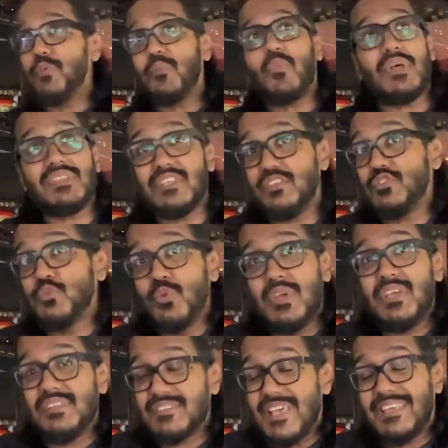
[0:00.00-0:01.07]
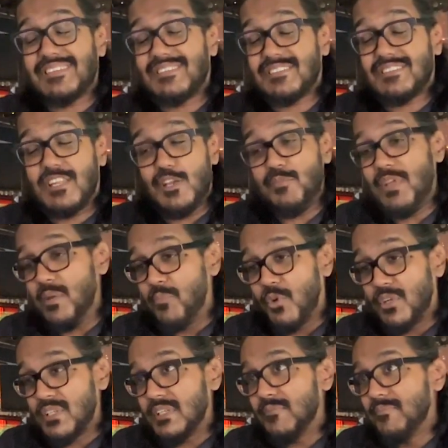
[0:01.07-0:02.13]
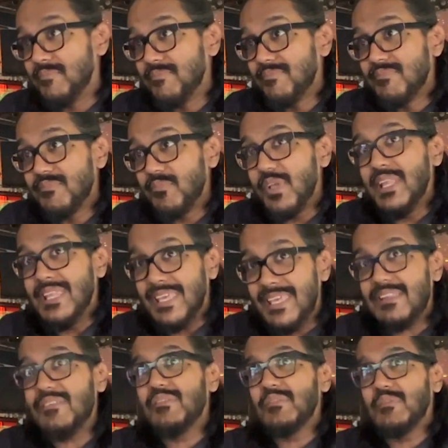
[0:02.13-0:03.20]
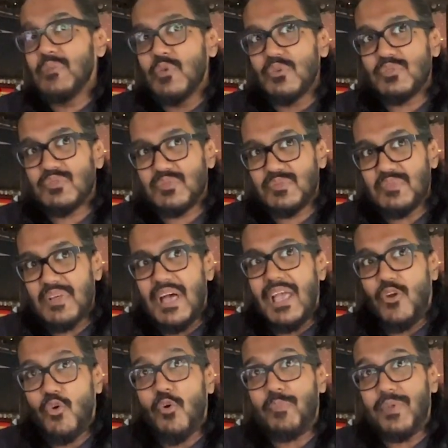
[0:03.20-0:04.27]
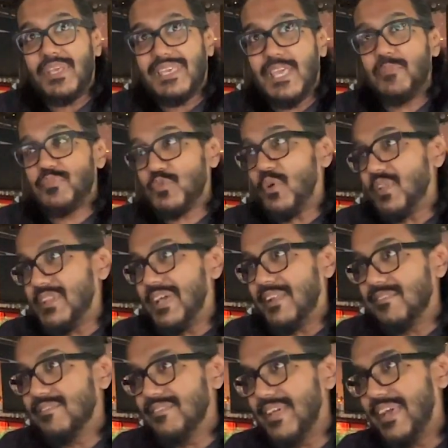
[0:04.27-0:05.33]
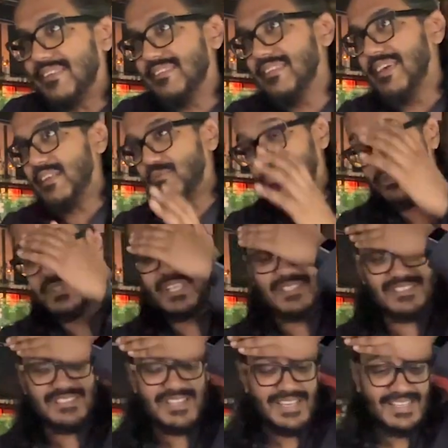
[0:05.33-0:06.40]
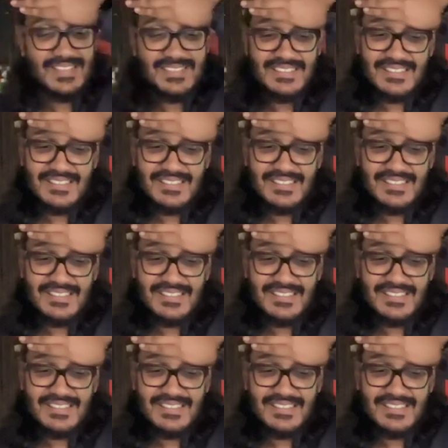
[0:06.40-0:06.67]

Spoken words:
What he's doing is extremely important. We need those. I hope he keeps all that footage lah.